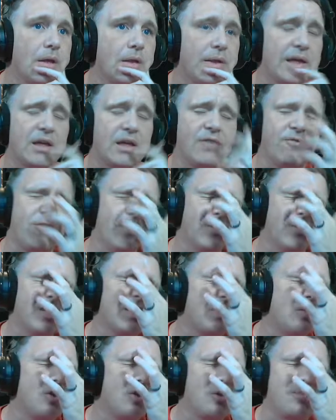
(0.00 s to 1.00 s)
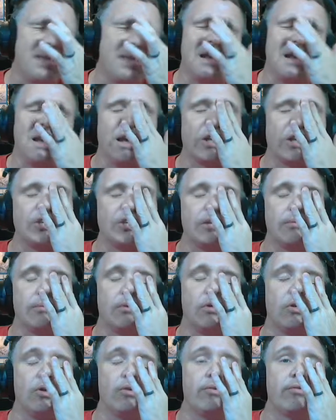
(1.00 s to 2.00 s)
Like it feels like the Domain deck
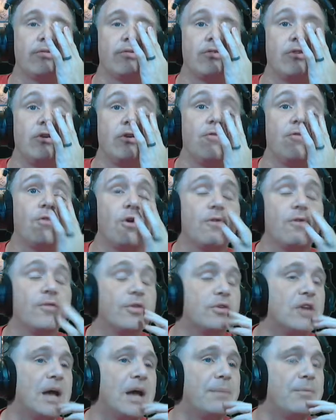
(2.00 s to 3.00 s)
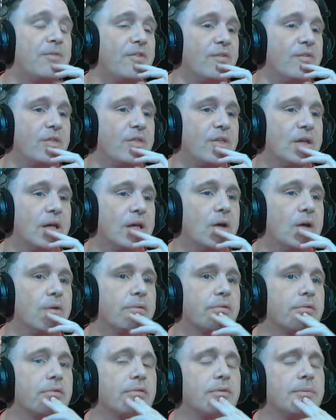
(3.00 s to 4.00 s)
just goes so far over the top of everything
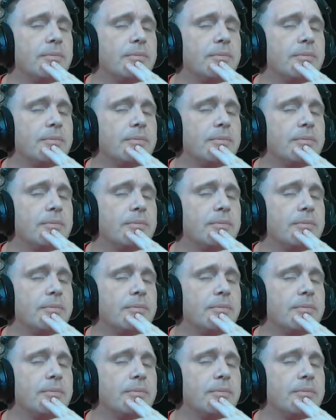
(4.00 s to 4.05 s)
else.